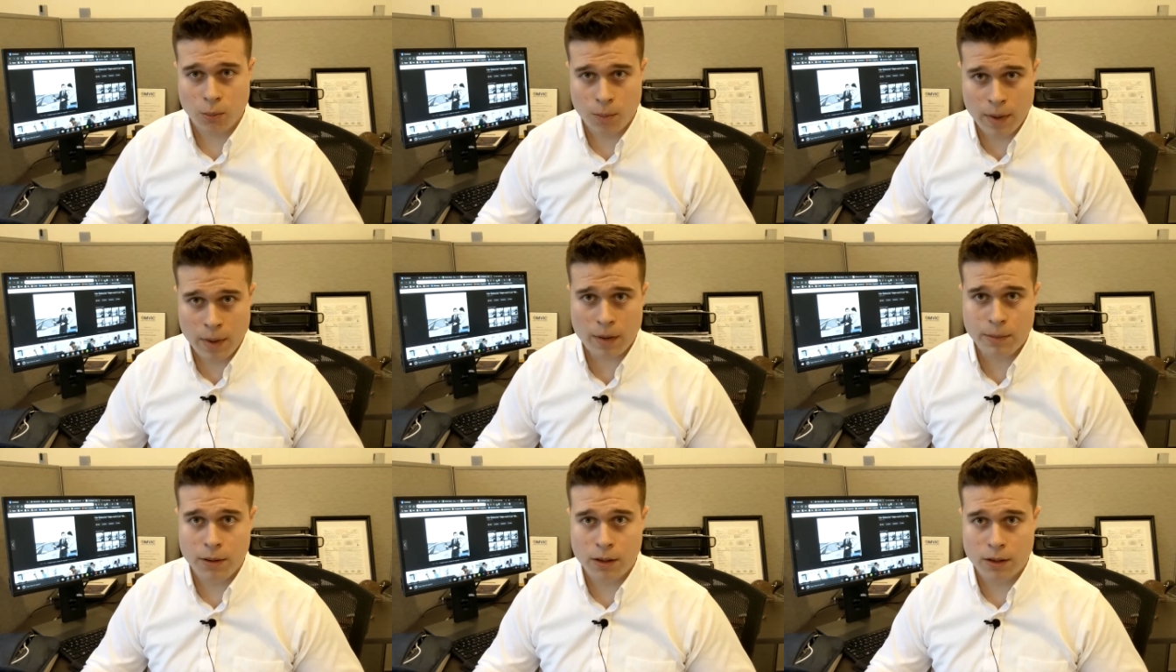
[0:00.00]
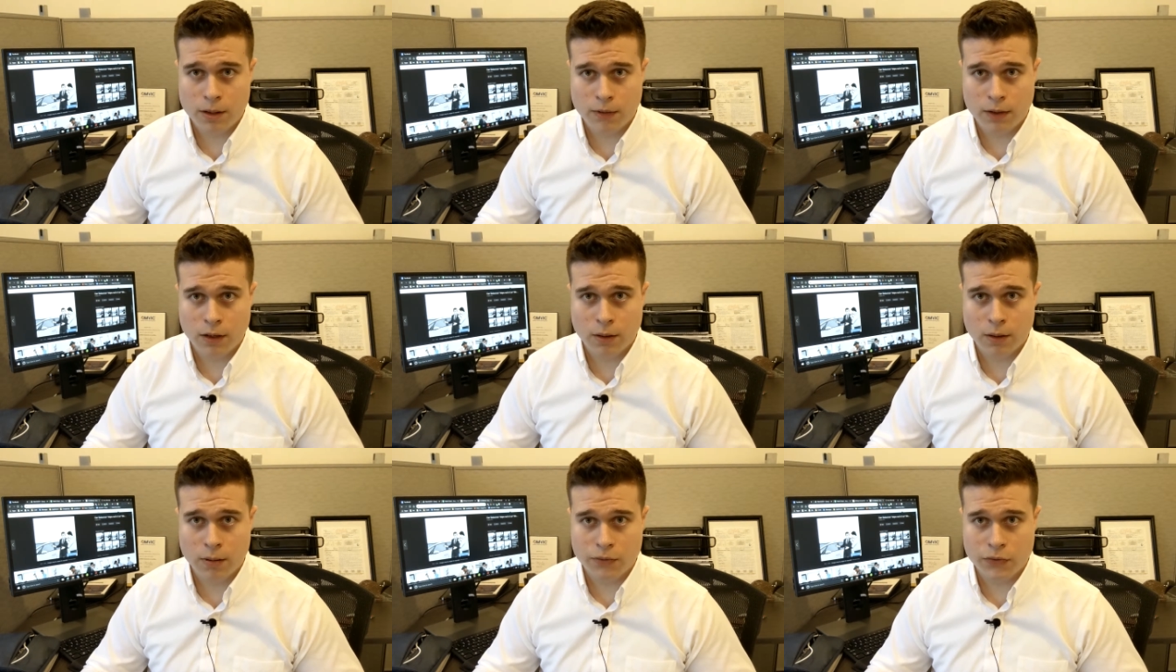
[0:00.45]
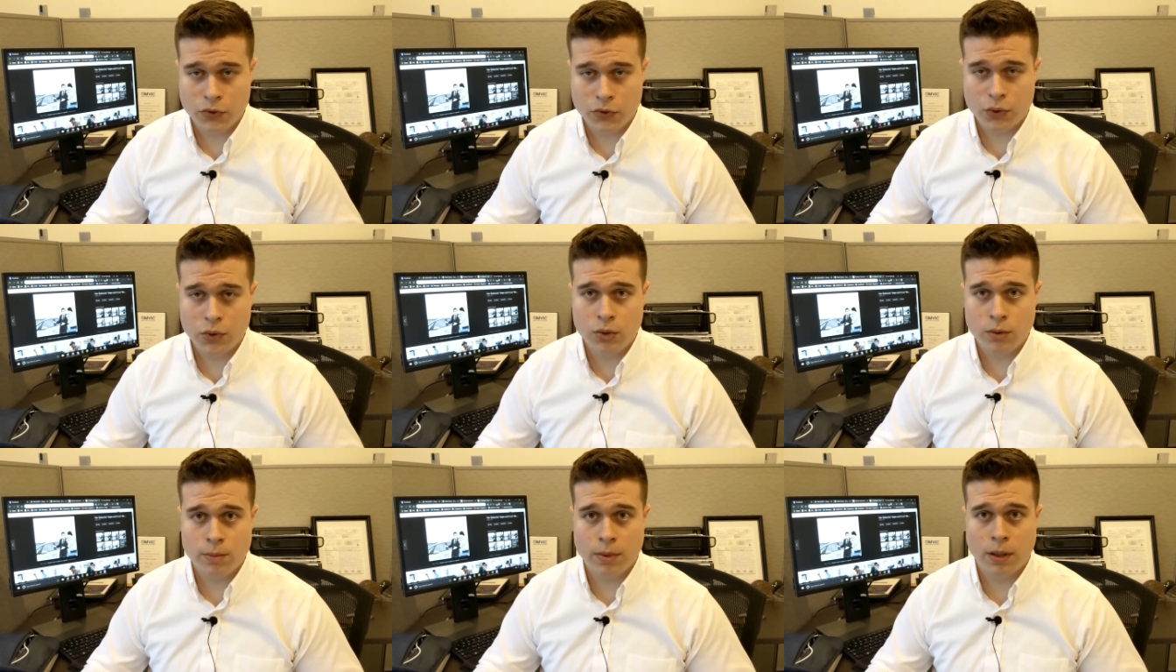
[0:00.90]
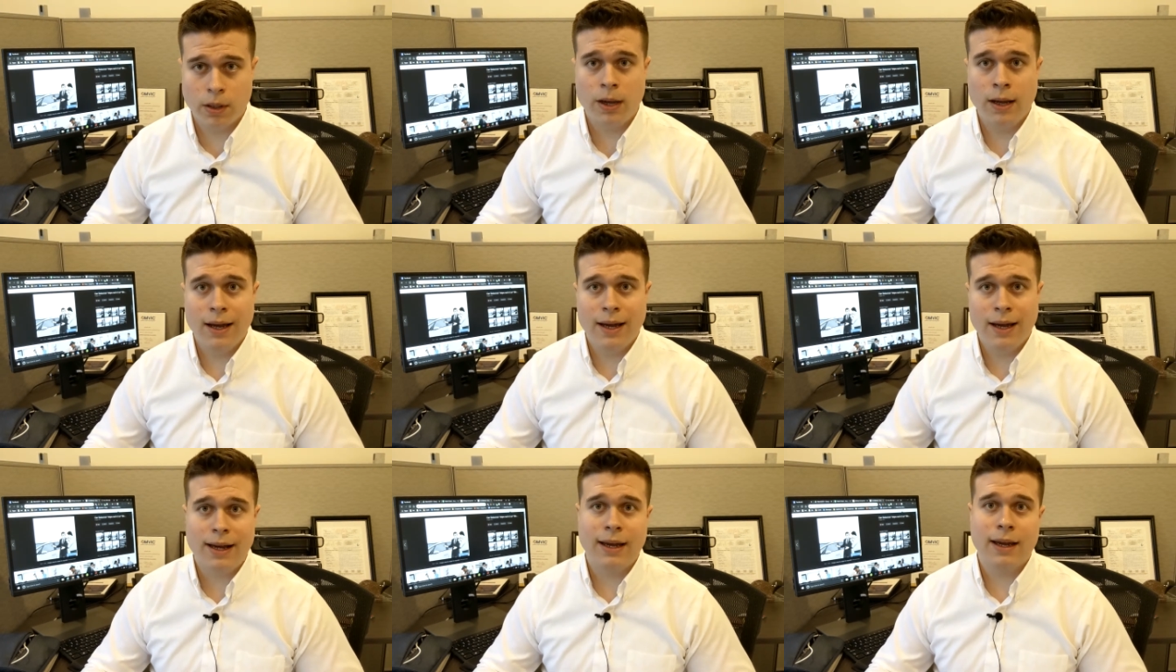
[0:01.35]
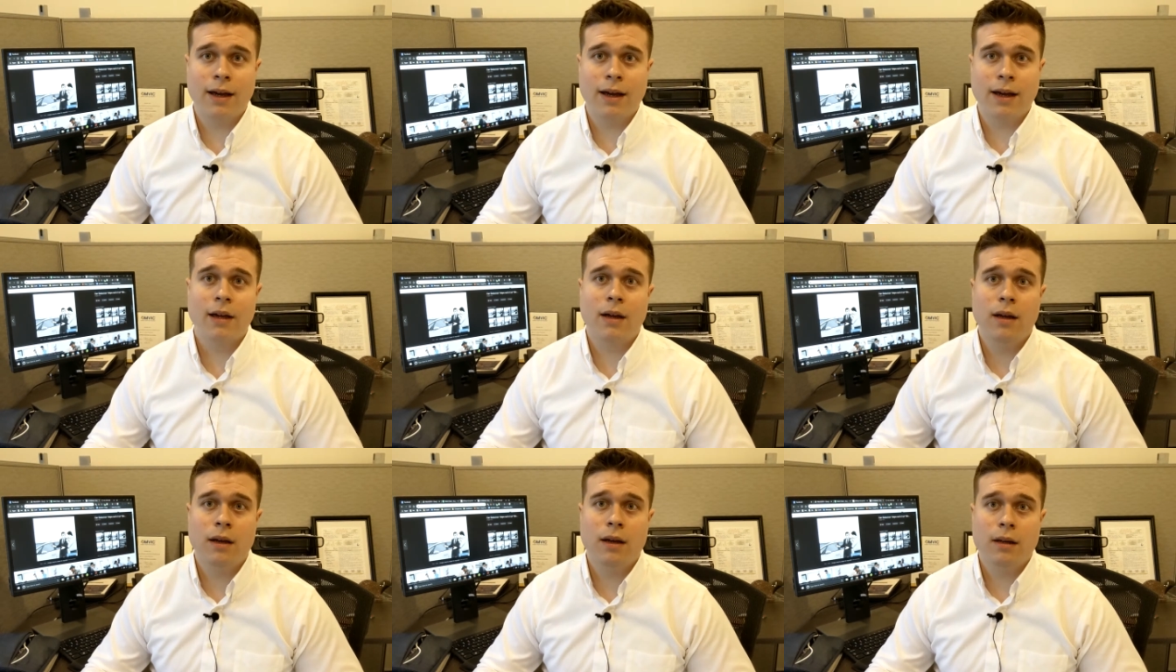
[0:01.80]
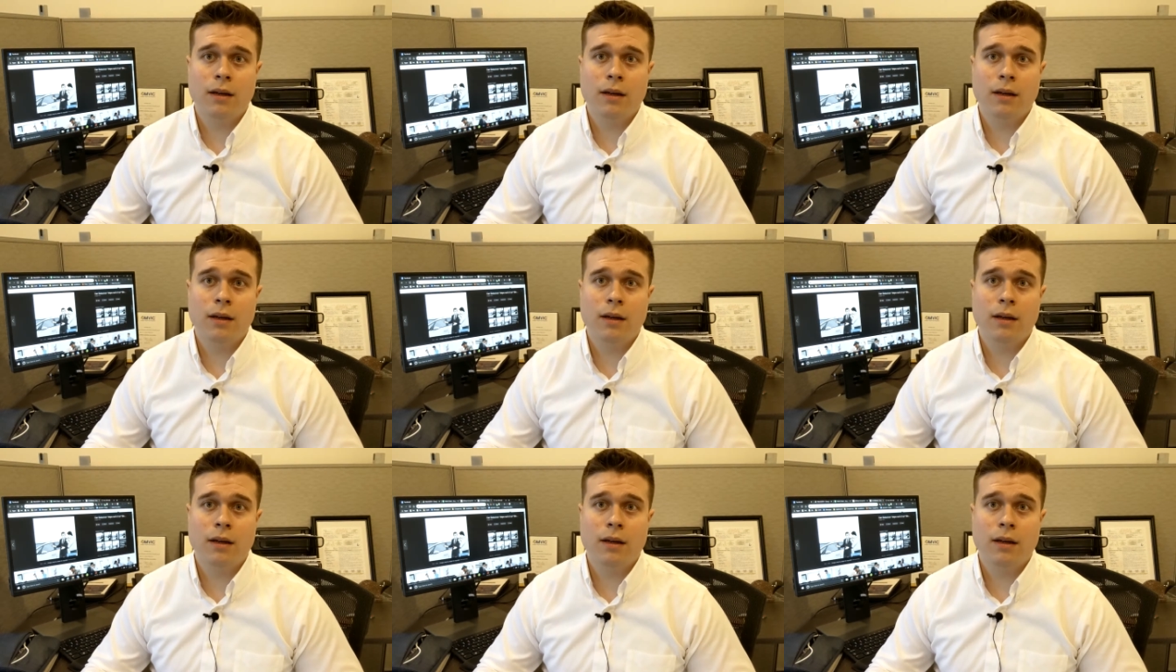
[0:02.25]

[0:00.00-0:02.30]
may be available to you. But again,